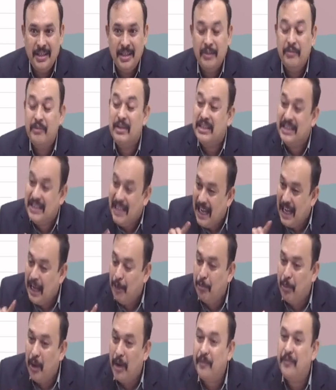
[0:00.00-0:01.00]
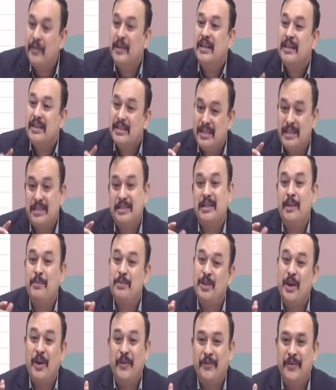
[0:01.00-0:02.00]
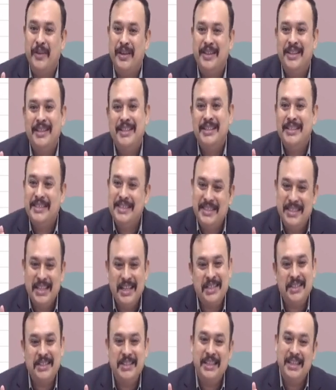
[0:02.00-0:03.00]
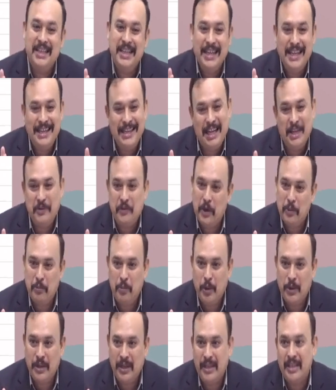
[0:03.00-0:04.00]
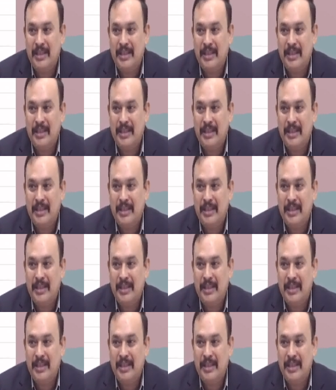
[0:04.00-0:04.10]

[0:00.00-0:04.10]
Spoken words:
with the help of system software, GST network portal,